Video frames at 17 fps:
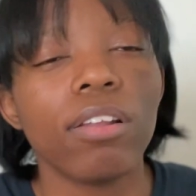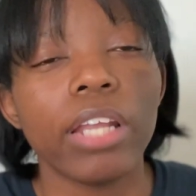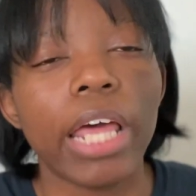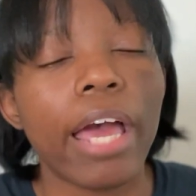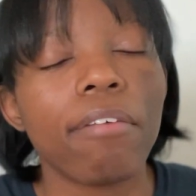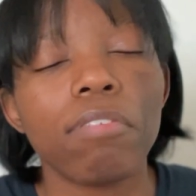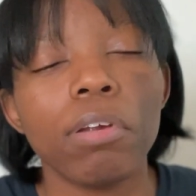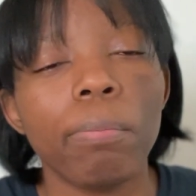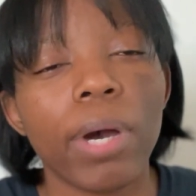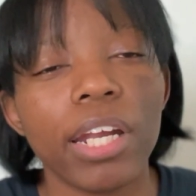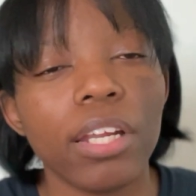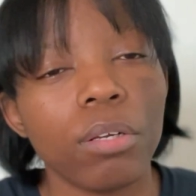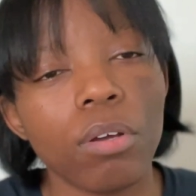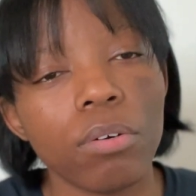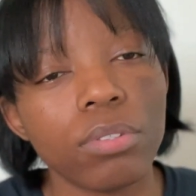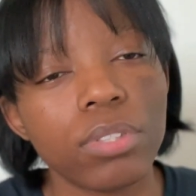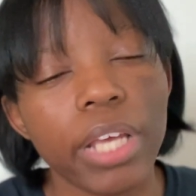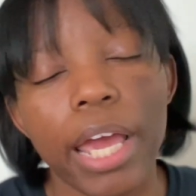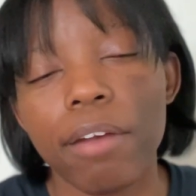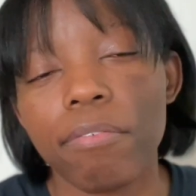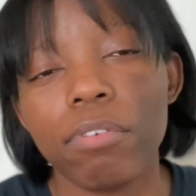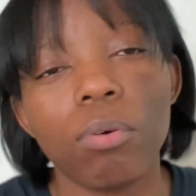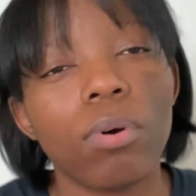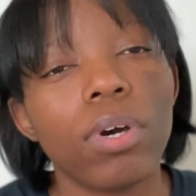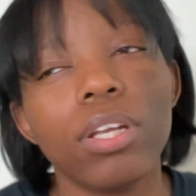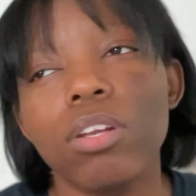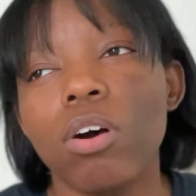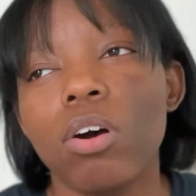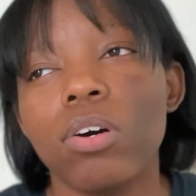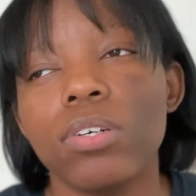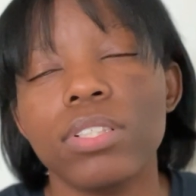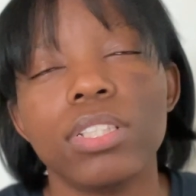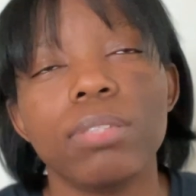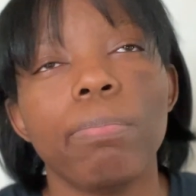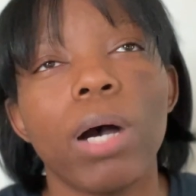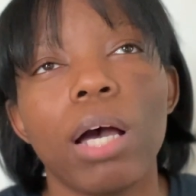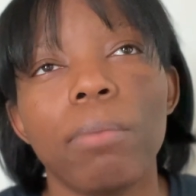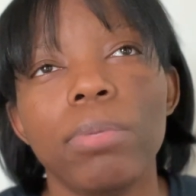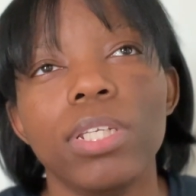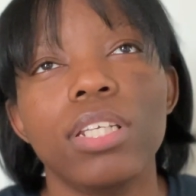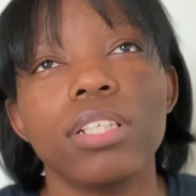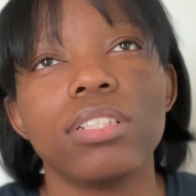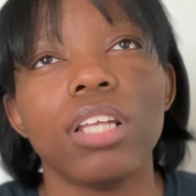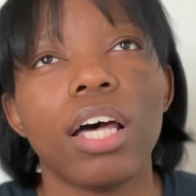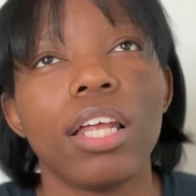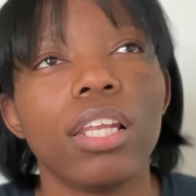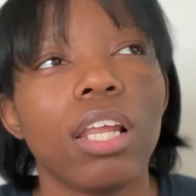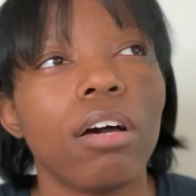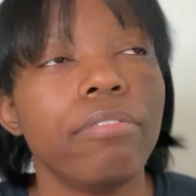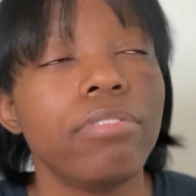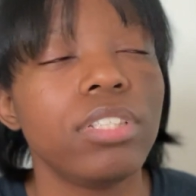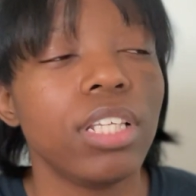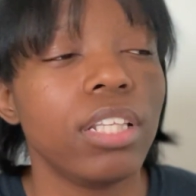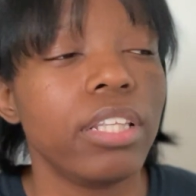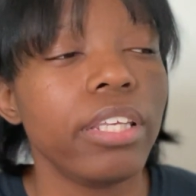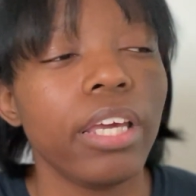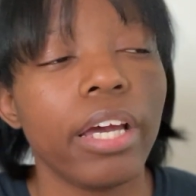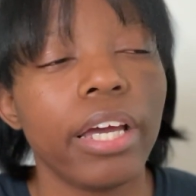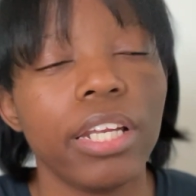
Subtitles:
Everyone knows Bobby does not love Cynthia